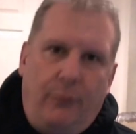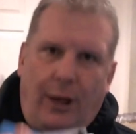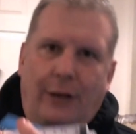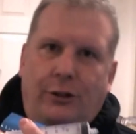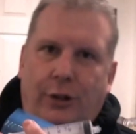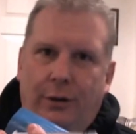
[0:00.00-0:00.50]

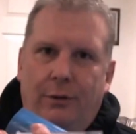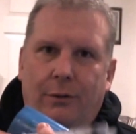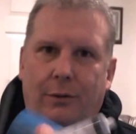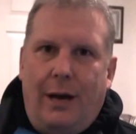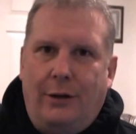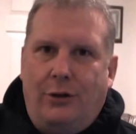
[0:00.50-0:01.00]
flushing,
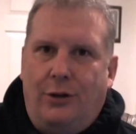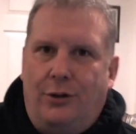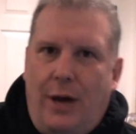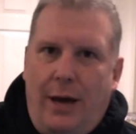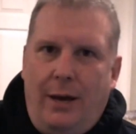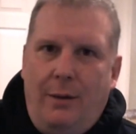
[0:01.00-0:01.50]
I should
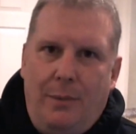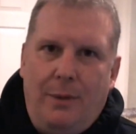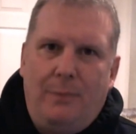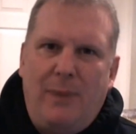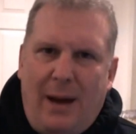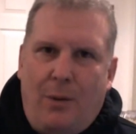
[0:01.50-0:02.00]
say.
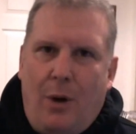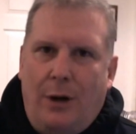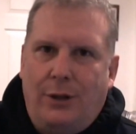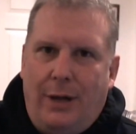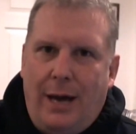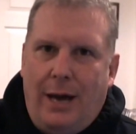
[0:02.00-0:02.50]

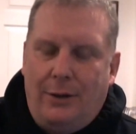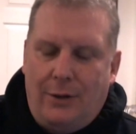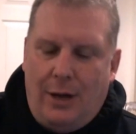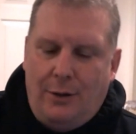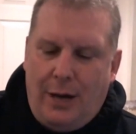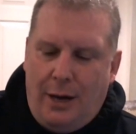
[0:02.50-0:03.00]
Backwashing kind of
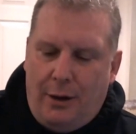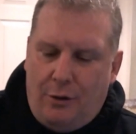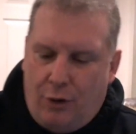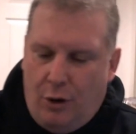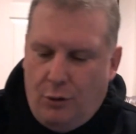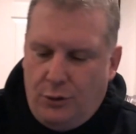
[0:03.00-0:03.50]
sounds kind of
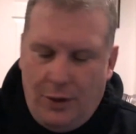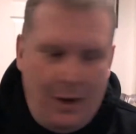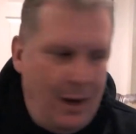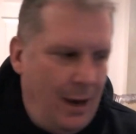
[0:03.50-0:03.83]
gross.